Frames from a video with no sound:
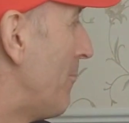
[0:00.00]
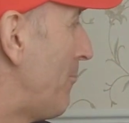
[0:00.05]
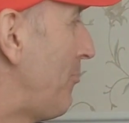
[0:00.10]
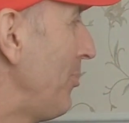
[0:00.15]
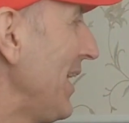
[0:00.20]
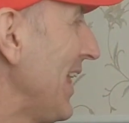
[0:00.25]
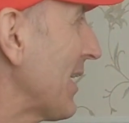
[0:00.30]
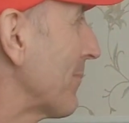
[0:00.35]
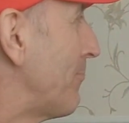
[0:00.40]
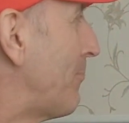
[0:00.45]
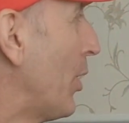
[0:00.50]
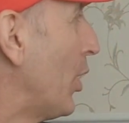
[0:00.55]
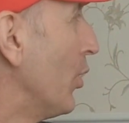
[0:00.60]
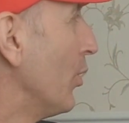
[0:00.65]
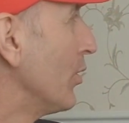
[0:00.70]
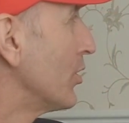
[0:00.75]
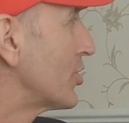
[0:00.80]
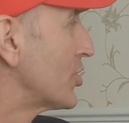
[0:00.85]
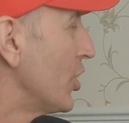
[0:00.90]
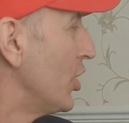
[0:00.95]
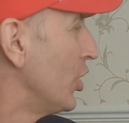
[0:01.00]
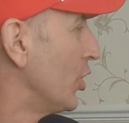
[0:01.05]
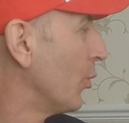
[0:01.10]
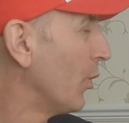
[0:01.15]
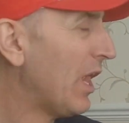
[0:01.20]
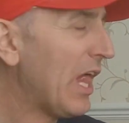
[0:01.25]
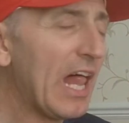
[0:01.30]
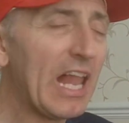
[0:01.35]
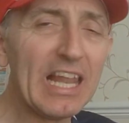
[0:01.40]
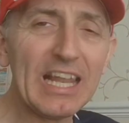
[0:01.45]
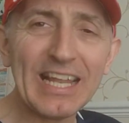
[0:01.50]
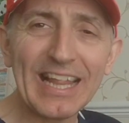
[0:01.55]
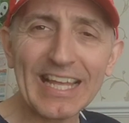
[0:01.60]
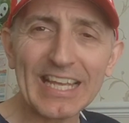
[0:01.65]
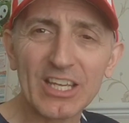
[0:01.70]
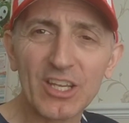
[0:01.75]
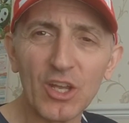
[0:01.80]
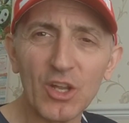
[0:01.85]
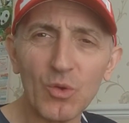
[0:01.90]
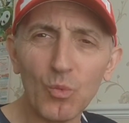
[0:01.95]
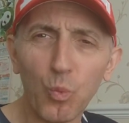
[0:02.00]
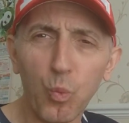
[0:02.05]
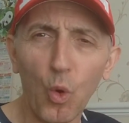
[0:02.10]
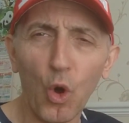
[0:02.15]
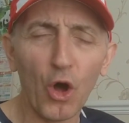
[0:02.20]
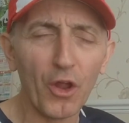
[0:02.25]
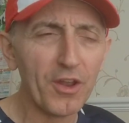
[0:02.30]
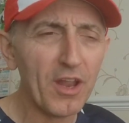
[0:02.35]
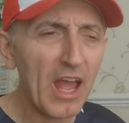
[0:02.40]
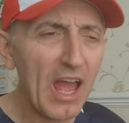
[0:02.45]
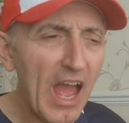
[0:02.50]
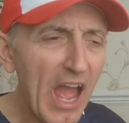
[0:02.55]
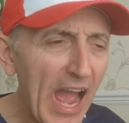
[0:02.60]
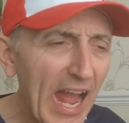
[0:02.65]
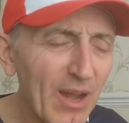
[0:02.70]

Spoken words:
Blackpool 2, Lincoln 1.